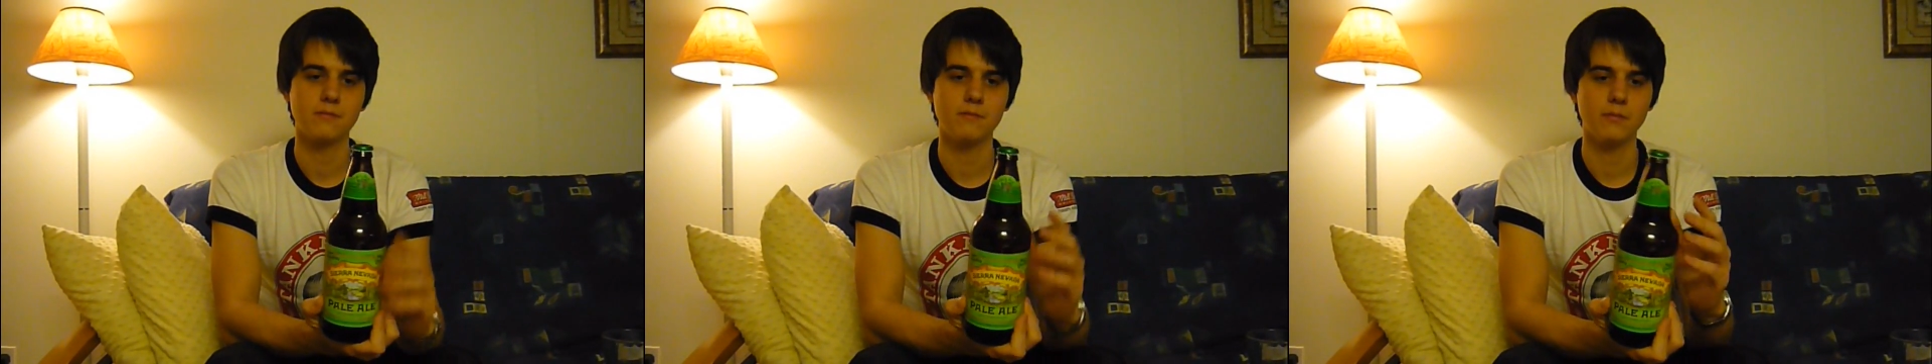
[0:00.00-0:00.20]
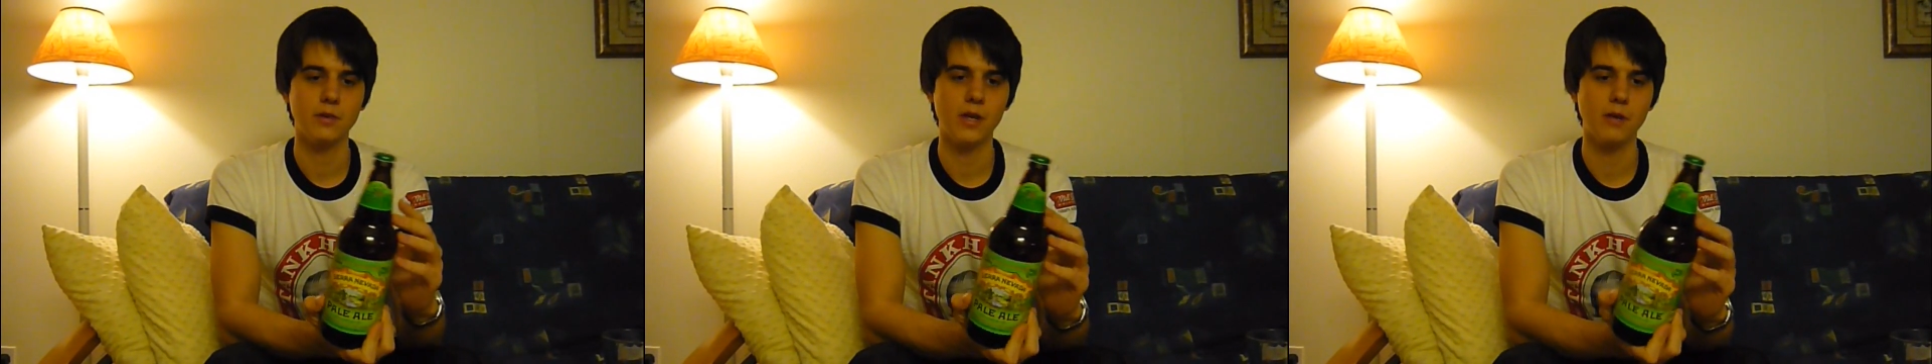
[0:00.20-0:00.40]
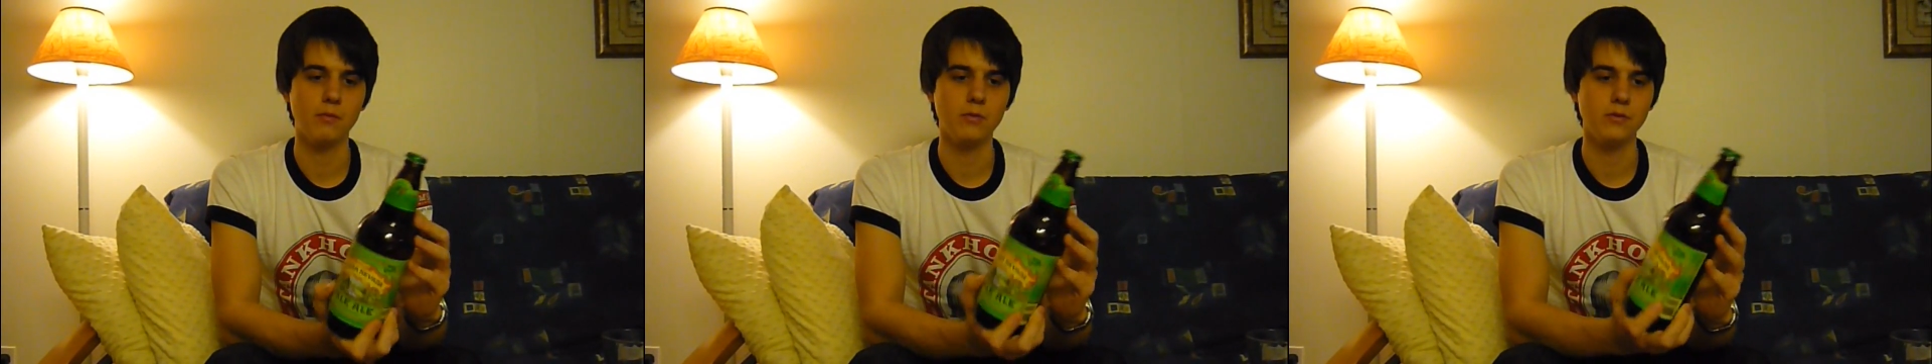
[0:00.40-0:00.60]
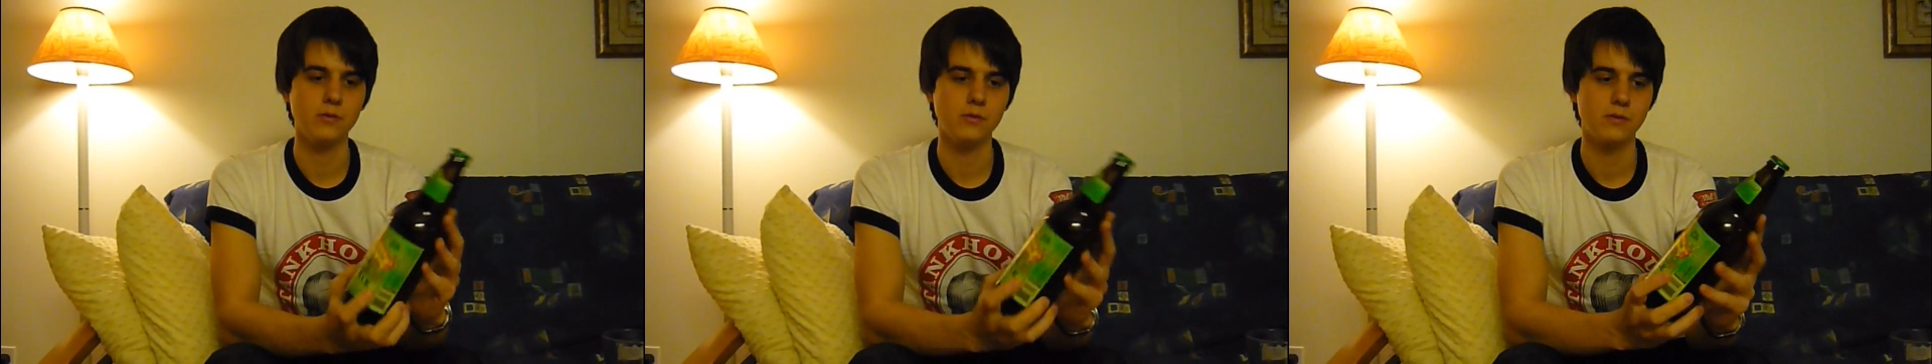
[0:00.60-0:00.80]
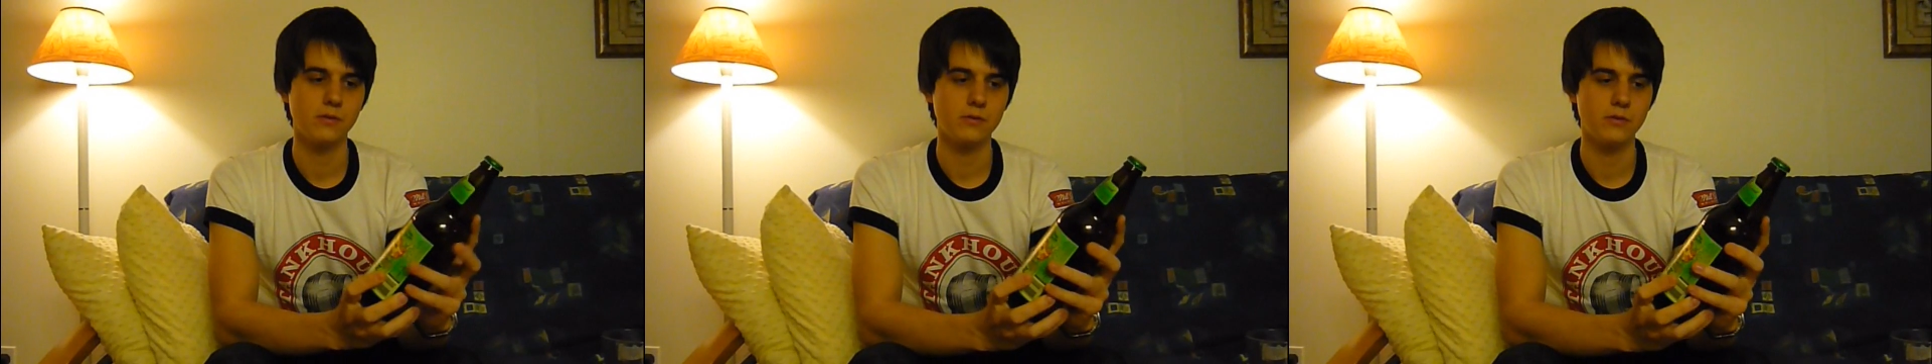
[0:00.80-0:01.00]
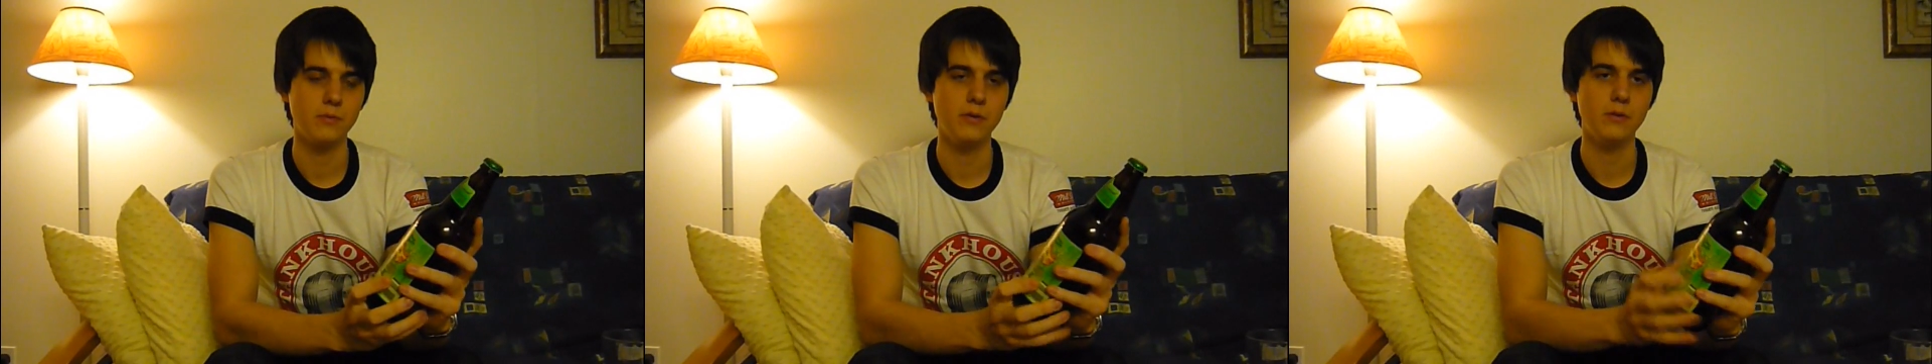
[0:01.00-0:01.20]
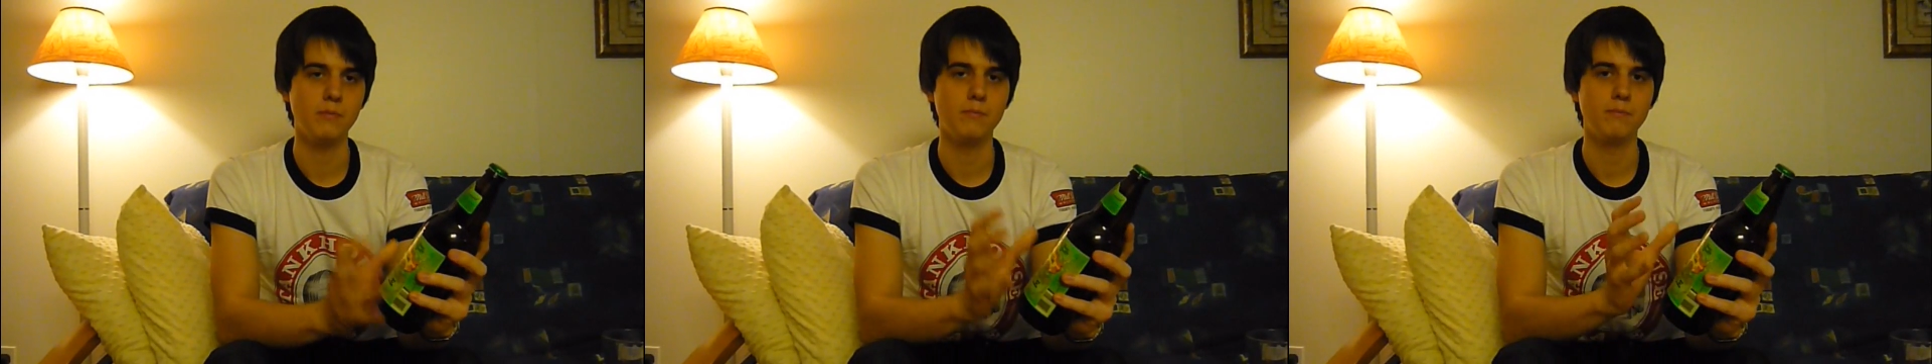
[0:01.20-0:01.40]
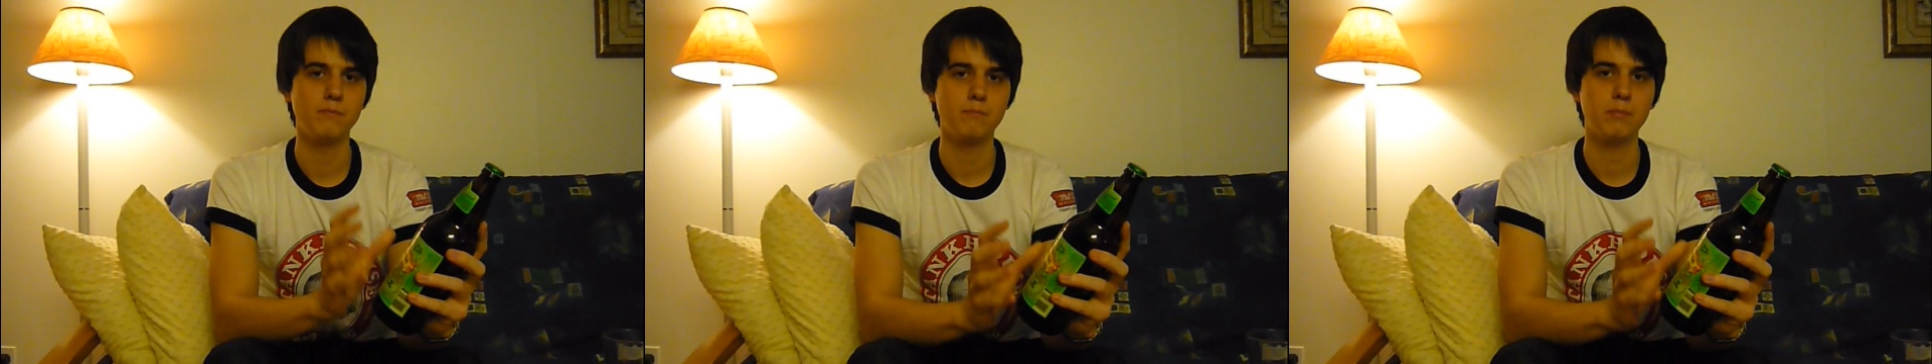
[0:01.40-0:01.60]
labels to be
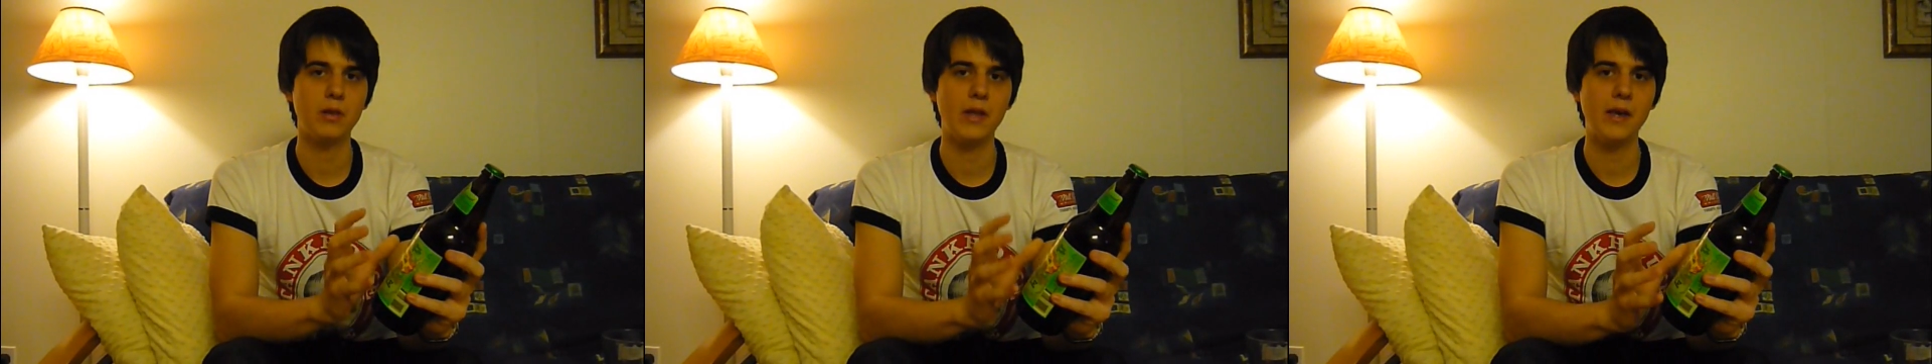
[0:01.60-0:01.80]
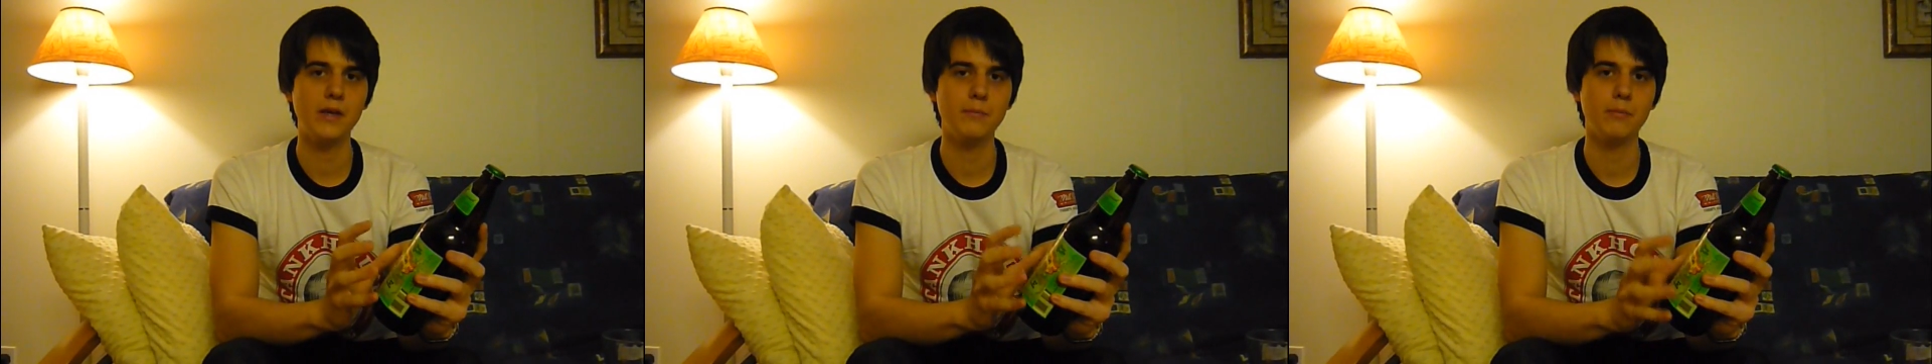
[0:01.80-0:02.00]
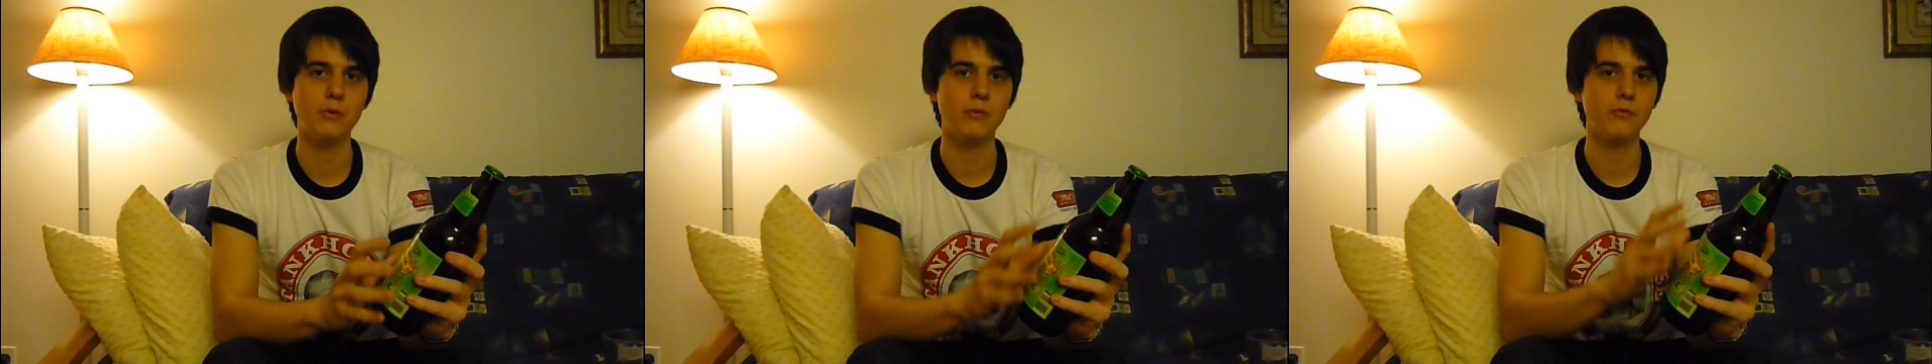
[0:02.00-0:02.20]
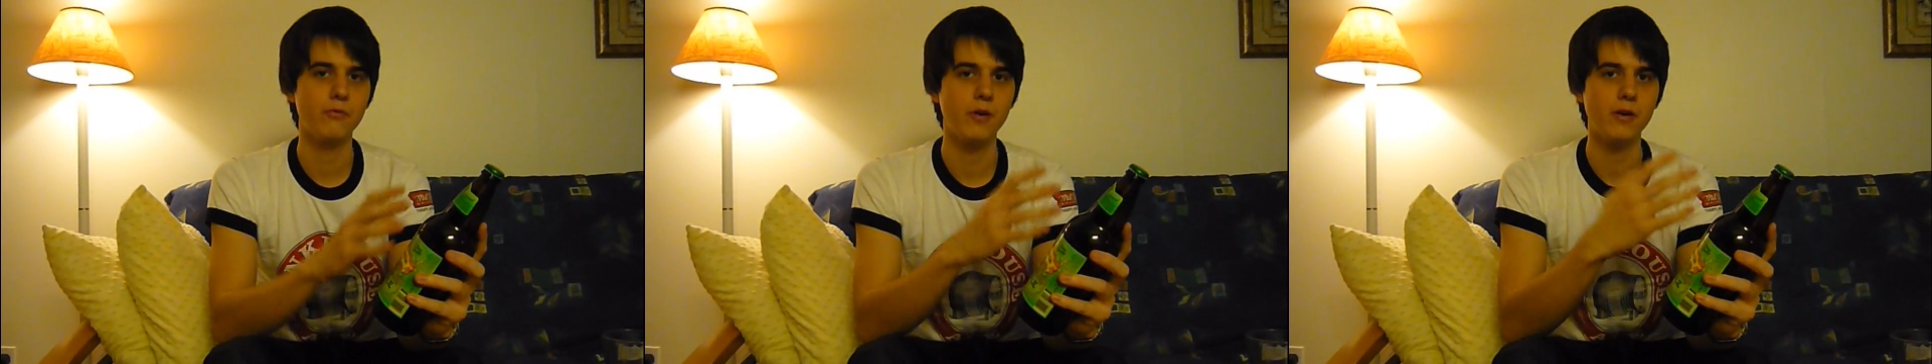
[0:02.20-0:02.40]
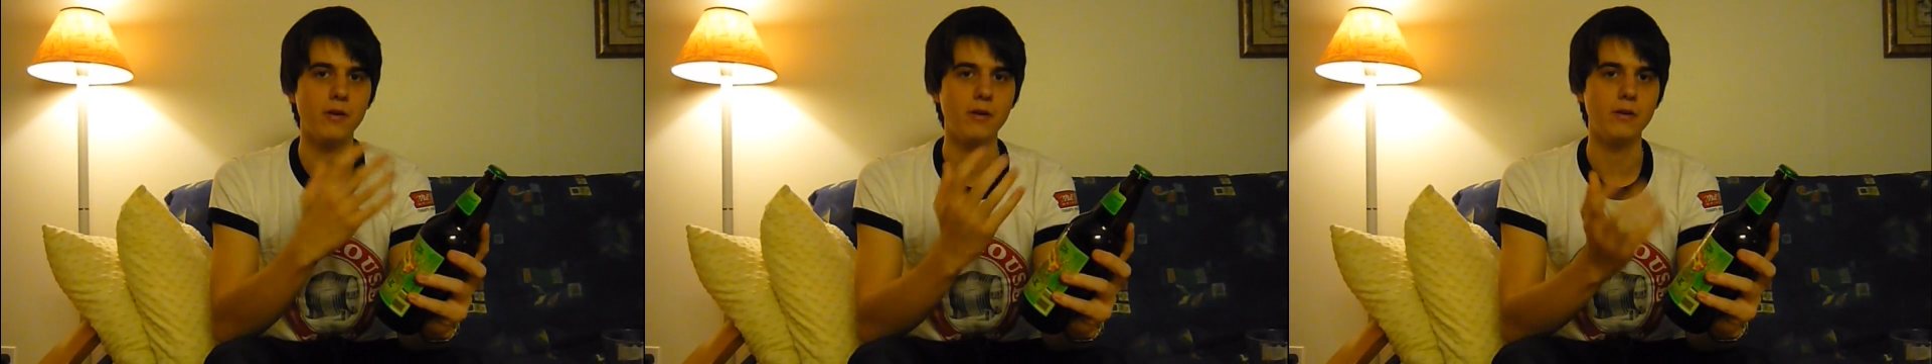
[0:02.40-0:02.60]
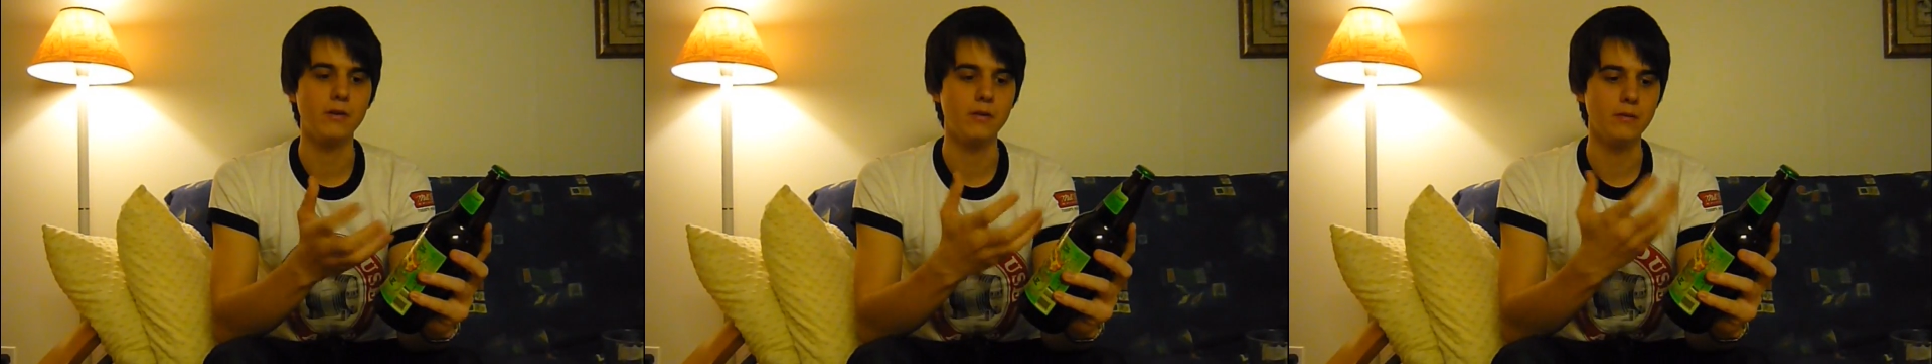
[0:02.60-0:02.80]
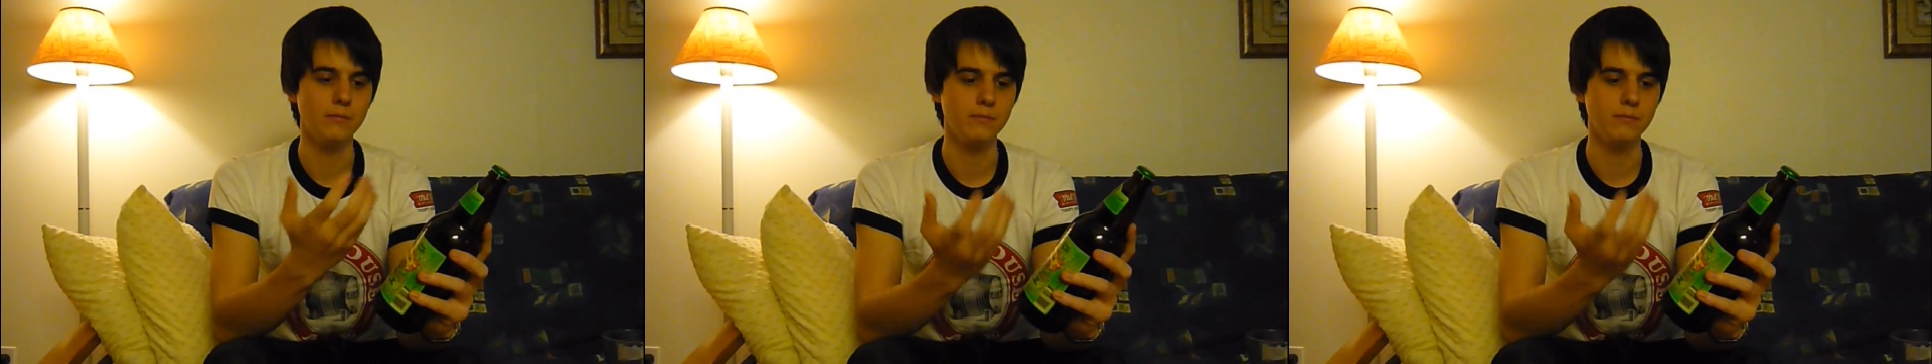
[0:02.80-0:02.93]
plain but very